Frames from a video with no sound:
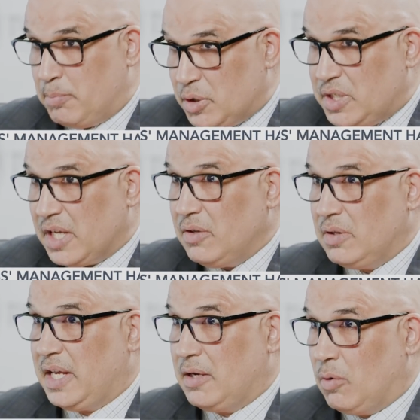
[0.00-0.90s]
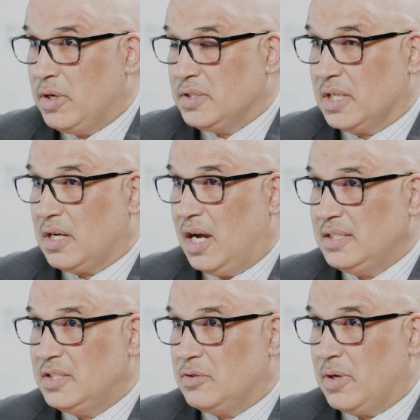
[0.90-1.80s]
particularly in oils and
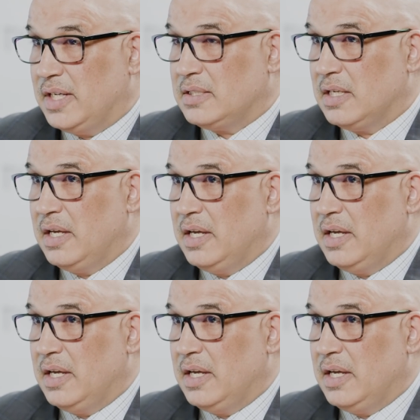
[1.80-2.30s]
concentrates,